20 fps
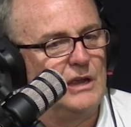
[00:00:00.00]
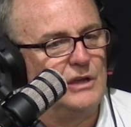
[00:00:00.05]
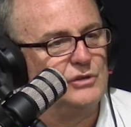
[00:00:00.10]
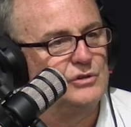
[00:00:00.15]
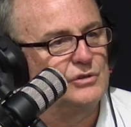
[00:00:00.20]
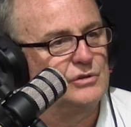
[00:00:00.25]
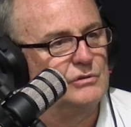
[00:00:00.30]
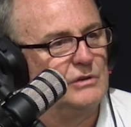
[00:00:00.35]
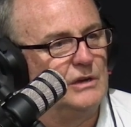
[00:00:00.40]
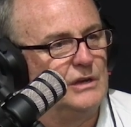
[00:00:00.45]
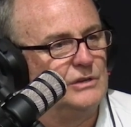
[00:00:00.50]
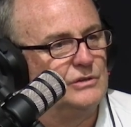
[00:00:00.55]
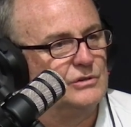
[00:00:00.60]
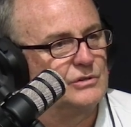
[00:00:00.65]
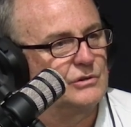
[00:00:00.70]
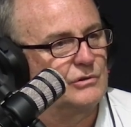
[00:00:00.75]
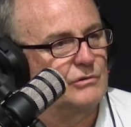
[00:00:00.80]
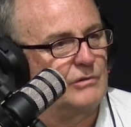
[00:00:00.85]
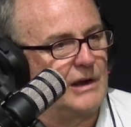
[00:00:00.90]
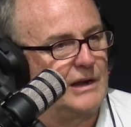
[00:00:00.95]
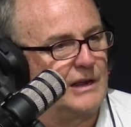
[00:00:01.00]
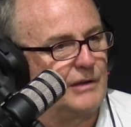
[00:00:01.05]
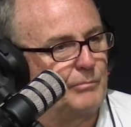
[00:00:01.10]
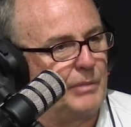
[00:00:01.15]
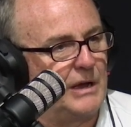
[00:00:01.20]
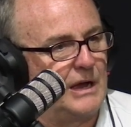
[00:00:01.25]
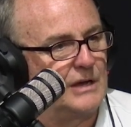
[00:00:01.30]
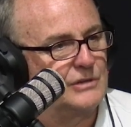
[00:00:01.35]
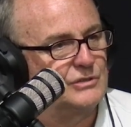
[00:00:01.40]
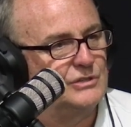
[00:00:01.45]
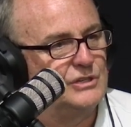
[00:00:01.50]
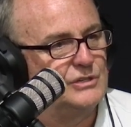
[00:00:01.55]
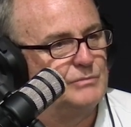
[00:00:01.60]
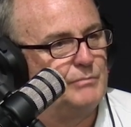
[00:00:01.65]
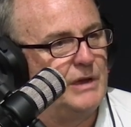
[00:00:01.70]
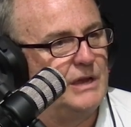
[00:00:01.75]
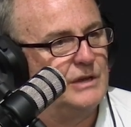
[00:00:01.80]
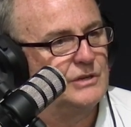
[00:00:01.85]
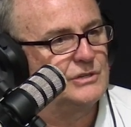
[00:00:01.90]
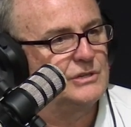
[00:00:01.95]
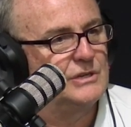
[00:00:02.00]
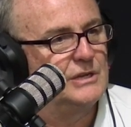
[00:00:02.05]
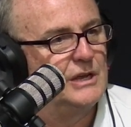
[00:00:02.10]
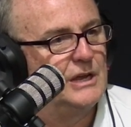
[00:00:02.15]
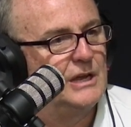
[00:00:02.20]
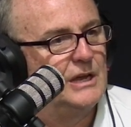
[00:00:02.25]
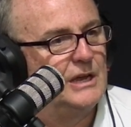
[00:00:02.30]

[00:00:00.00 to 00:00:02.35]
is Craddock past his best?